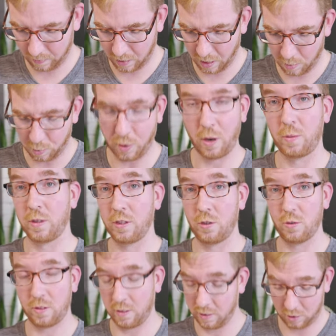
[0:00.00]
I'm probably
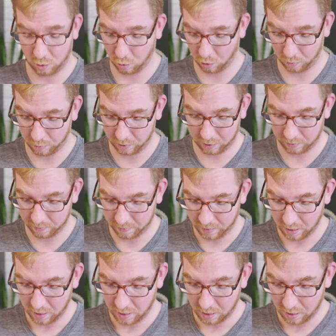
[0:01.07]
doing this horribly.
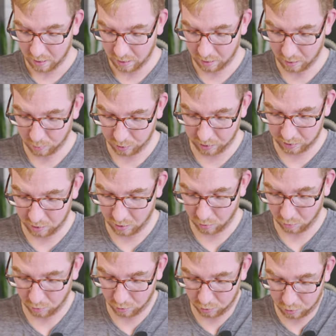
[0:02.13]
Please
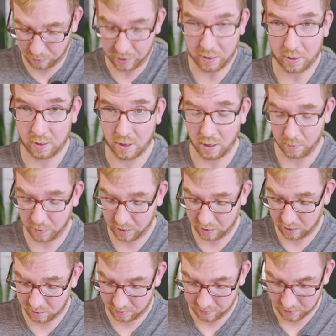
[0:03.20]
don't roast me in the
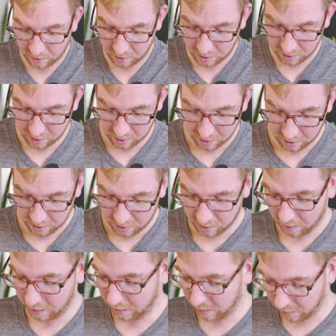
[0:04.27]
comments.
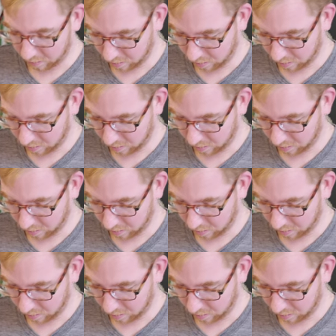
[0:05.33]
All right, that